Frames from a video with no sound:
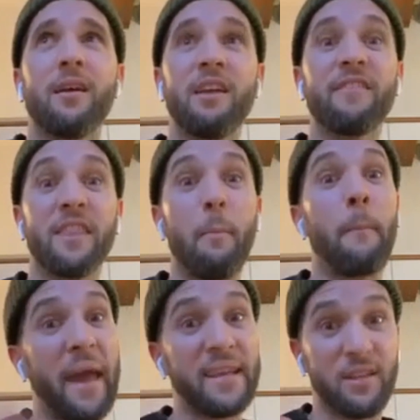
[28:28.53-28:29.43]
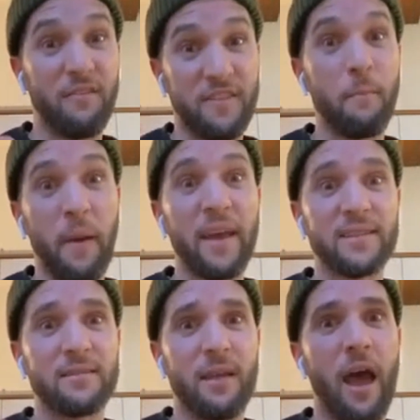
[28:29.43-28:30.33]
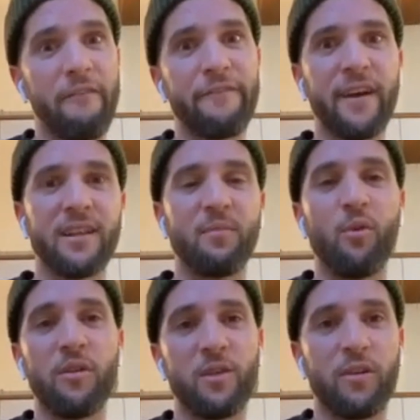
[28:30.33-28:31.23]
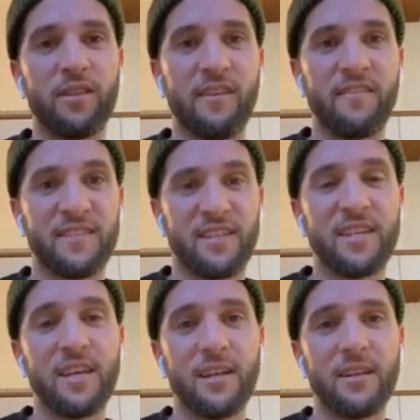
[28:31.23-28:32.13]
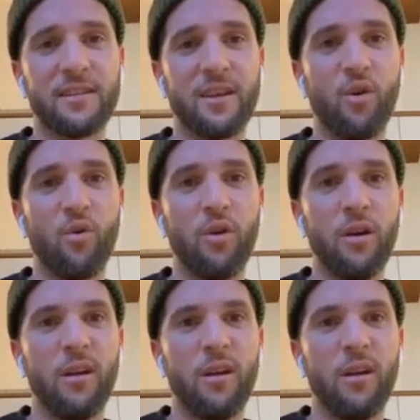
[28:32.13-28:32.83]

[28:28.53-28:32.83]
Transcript: even the best of the best have failed more than what they've succeeded. So